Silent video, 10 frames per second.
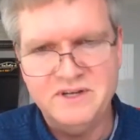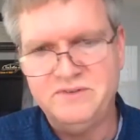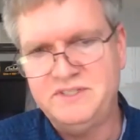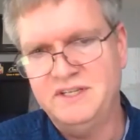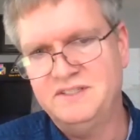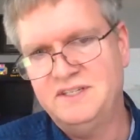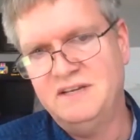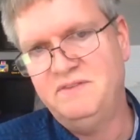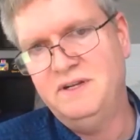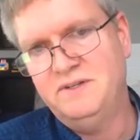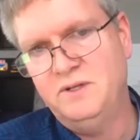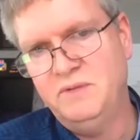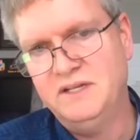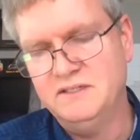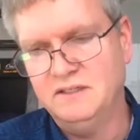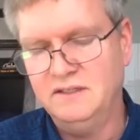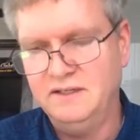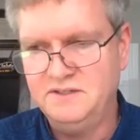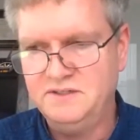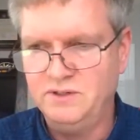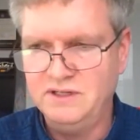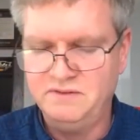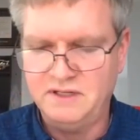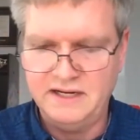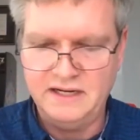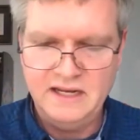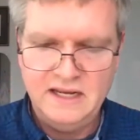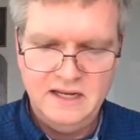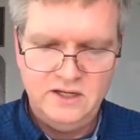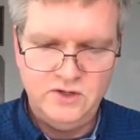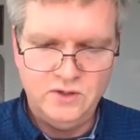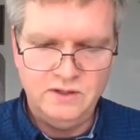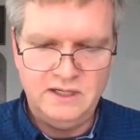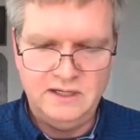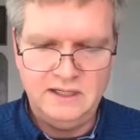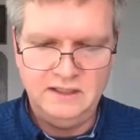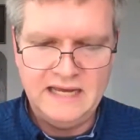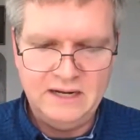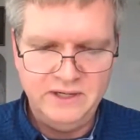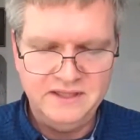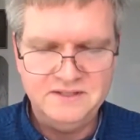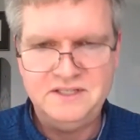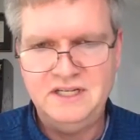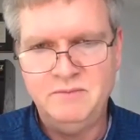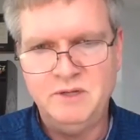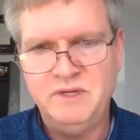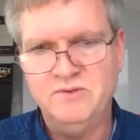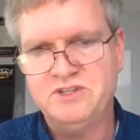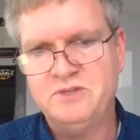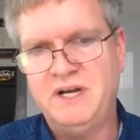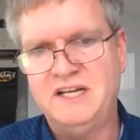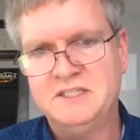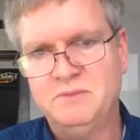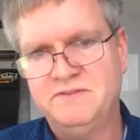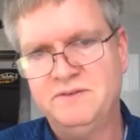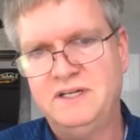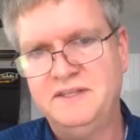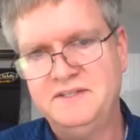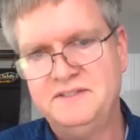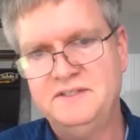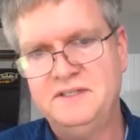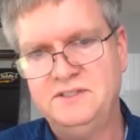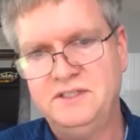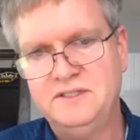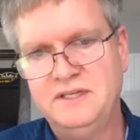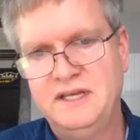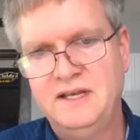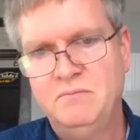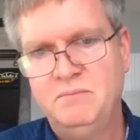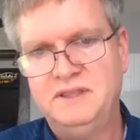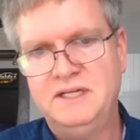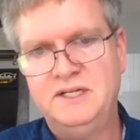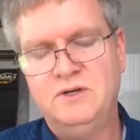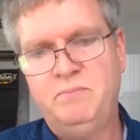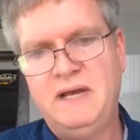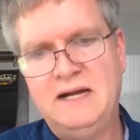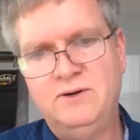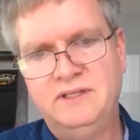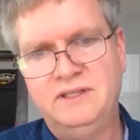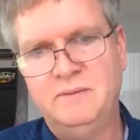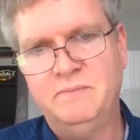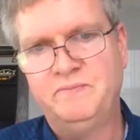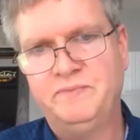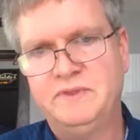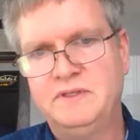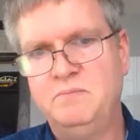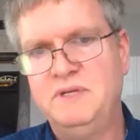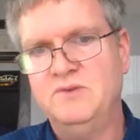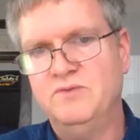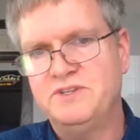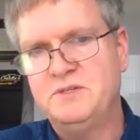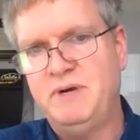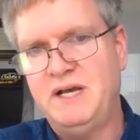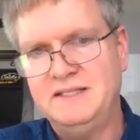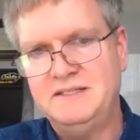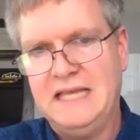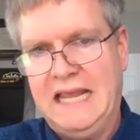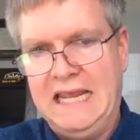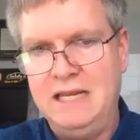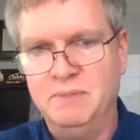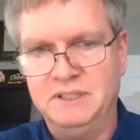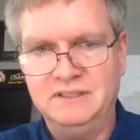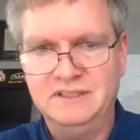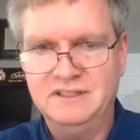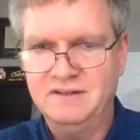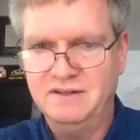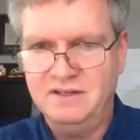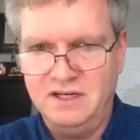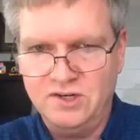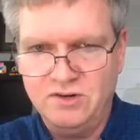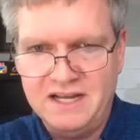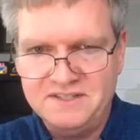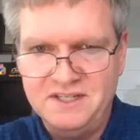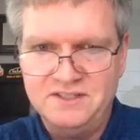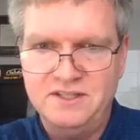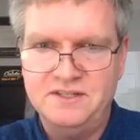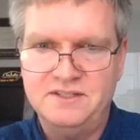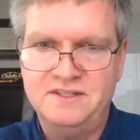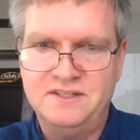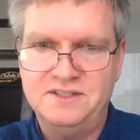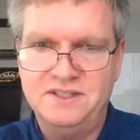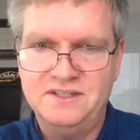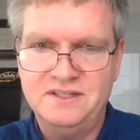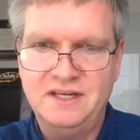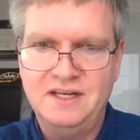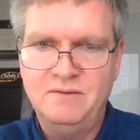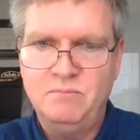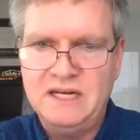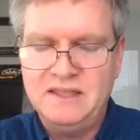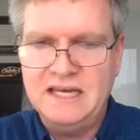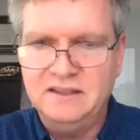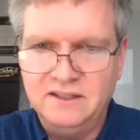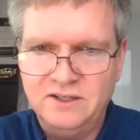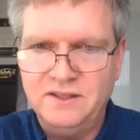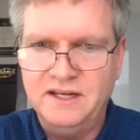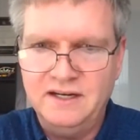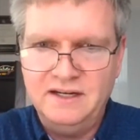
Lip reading: lot of interesting stuff here too, because it's sort of like you're allowing this team to be responsible for all these decisions, but then you're empowering them to be response able across each of these decisions. Meaning they learn that